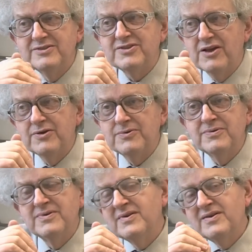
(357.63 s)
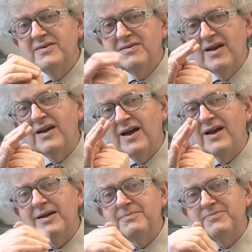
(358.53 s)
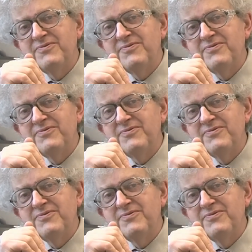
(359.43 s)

So I